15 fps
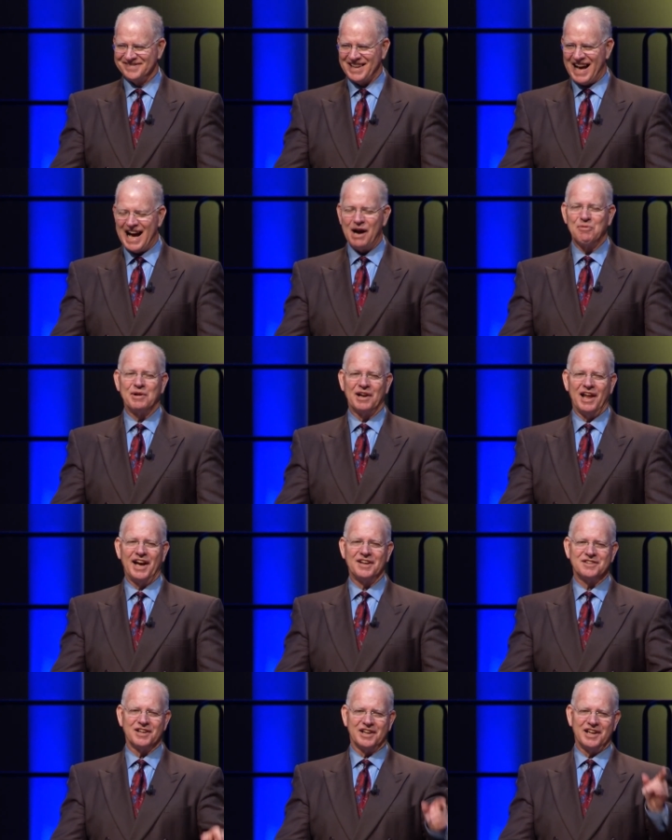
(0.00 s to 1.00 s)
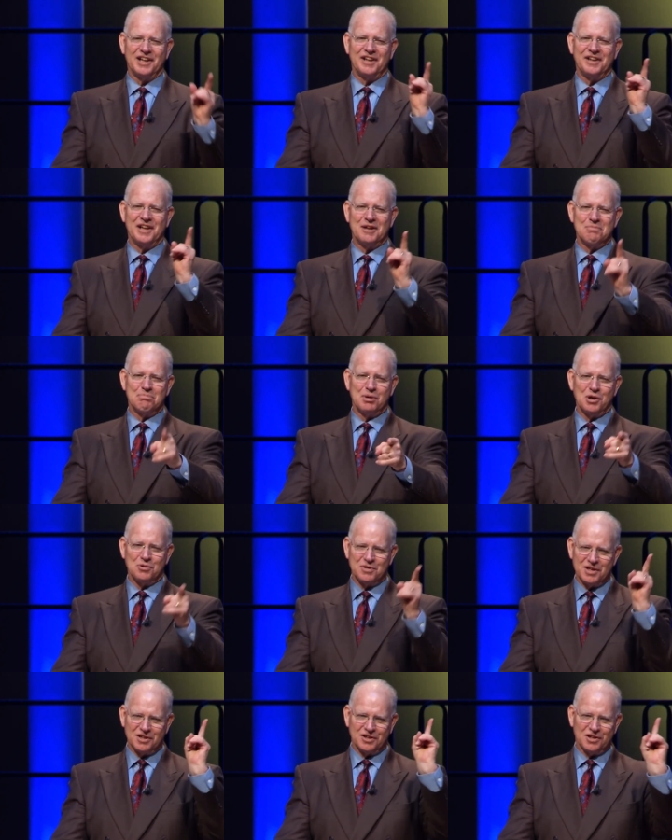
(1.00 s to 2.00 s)
I would like to get in that
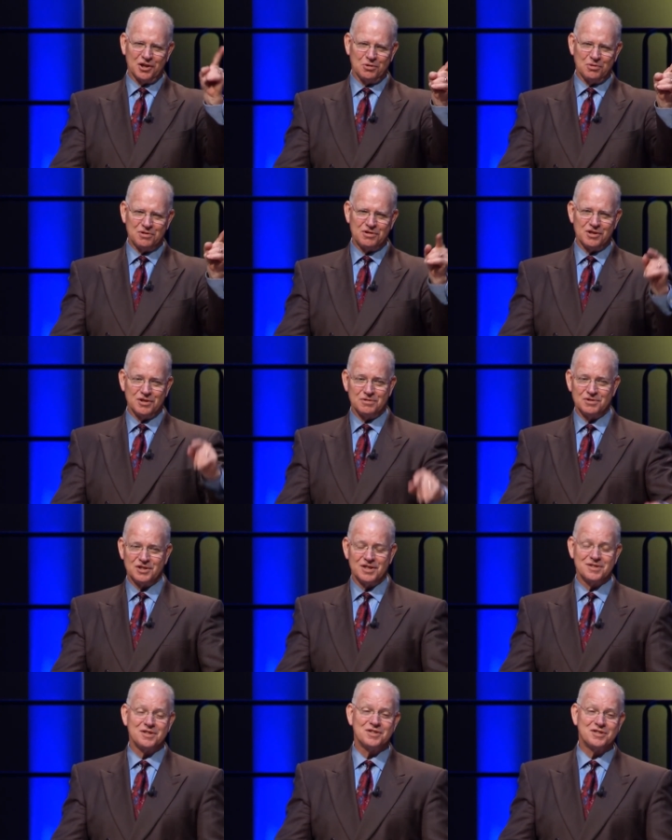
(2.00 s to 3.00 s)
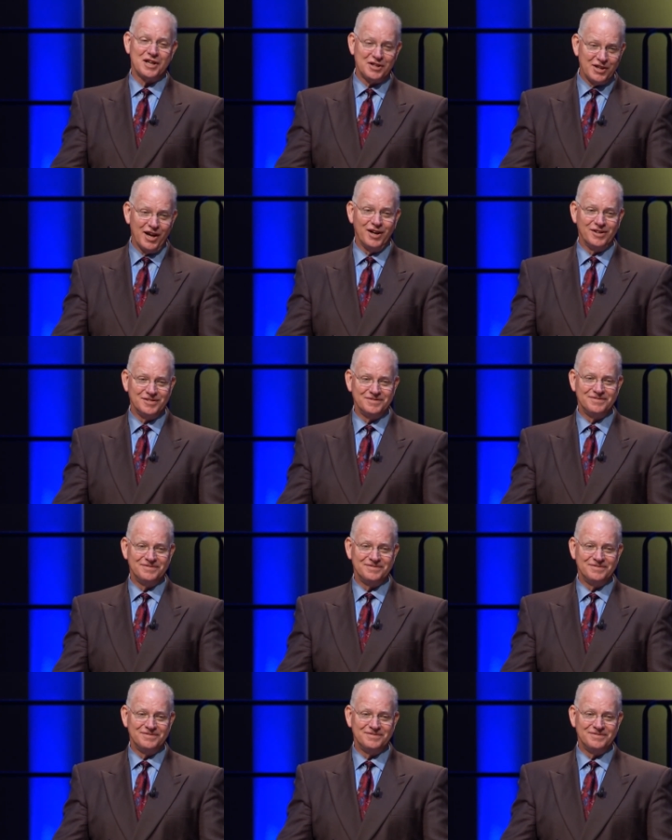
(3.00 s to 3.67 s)
boat and go with you. Jesus said no.